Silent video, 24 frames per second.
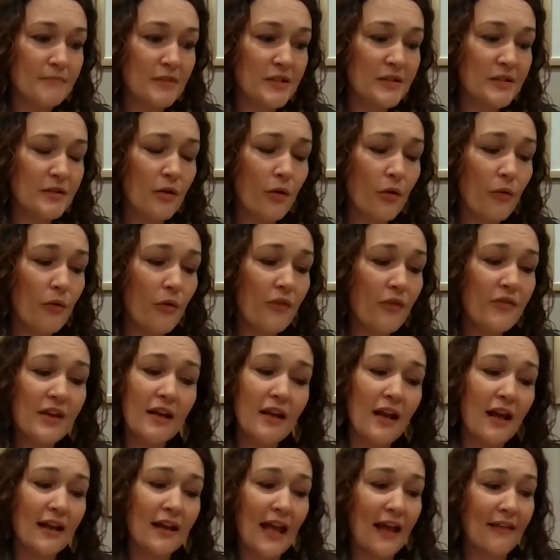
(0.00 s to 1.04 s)
So
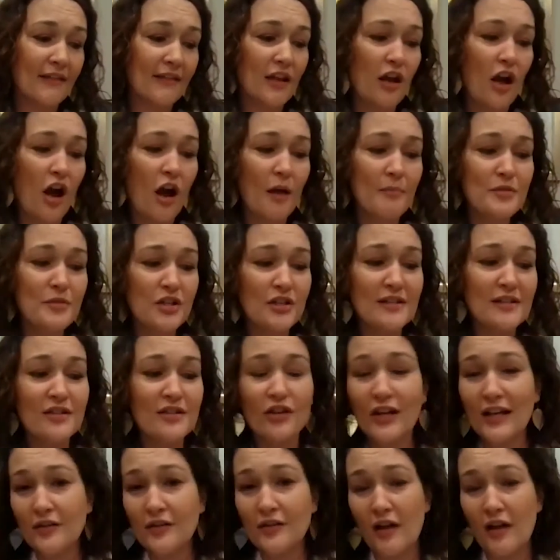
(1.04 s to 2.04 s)
the options are